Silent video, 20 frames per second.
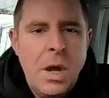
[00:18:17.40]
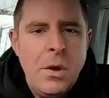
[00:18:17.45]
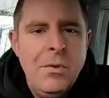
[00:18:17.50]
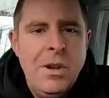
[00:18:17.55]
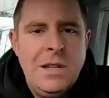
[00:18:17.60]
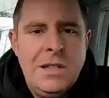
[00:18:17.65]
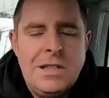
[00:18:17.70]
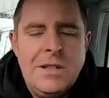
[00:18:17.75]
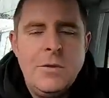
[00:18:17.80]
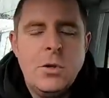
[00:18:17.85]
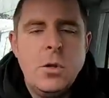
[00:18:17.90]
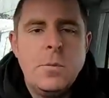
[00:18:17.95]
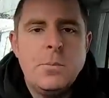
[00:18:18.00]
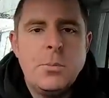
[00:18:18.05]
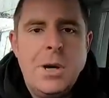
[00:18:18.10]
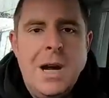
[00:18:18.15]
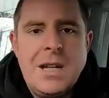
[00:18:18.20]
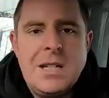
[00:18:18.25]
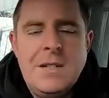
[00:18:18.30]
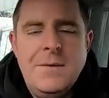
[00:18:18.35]
relatively good
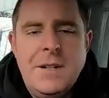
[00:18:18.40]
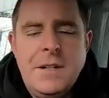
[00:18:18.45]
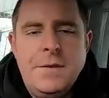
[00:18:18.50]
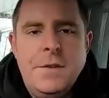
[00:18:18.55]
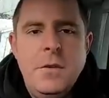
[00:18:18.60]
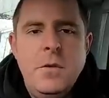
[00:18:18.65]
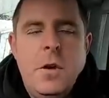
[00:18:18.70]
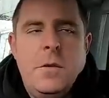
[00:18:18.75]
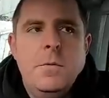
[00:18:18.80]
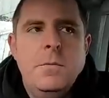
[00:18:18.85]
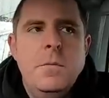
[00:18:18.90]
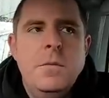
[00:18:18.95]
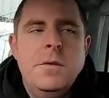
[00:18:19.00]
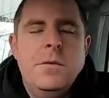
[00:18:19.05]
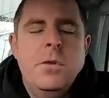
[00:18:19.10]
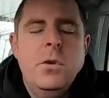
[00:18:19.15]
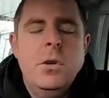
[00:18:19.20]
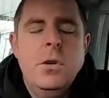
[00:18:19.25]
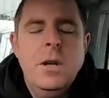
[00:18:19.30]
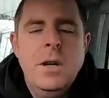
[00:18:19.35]
price. I've had a few off them
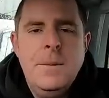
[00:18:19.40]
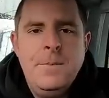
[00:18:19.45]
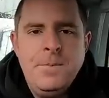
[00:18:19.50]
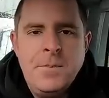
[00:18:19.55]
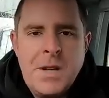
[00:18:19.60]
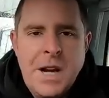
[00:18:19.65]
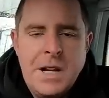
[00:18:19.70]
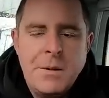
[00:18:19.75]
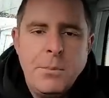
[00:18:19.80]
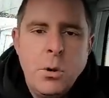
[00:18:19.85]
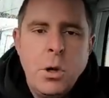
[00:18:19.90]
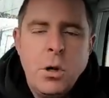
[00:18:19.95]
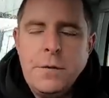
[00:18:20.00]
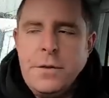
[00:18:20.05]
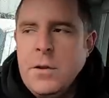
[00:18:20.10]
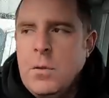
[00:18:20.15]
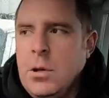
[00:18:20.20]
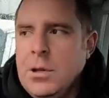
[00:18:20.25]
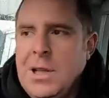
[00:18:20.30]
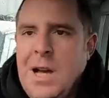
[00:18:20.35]
before, and I bought a
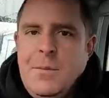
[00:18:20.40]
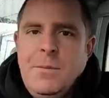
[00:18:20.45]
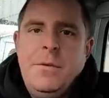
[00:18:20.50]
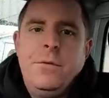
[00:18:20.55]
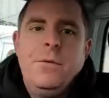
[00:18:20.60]
few online